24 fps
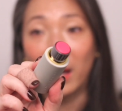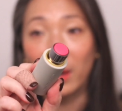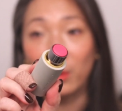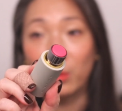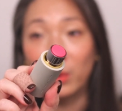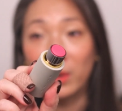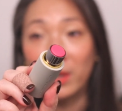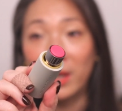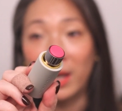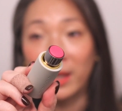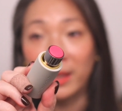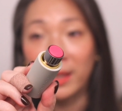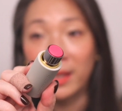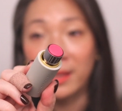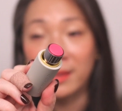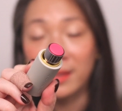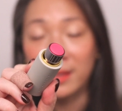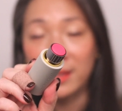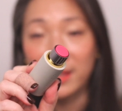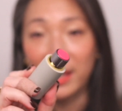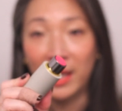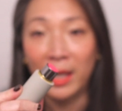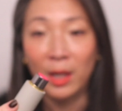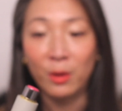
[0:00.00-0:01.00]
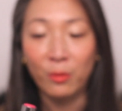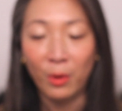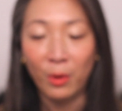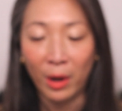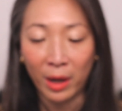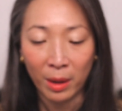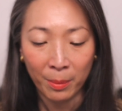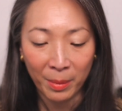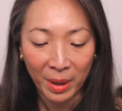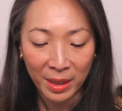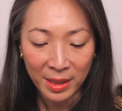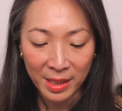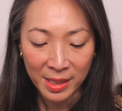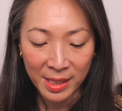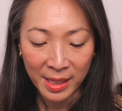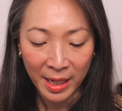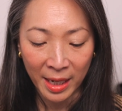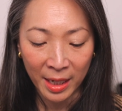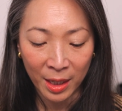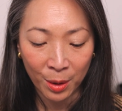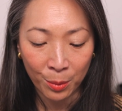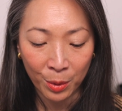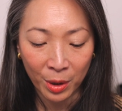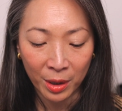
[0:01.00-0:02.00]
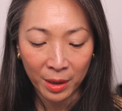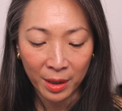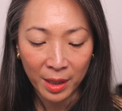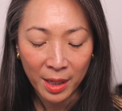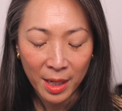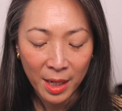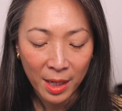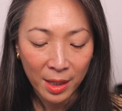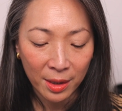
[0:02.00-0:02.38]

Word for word: I would not hesitate in recommending to anyone.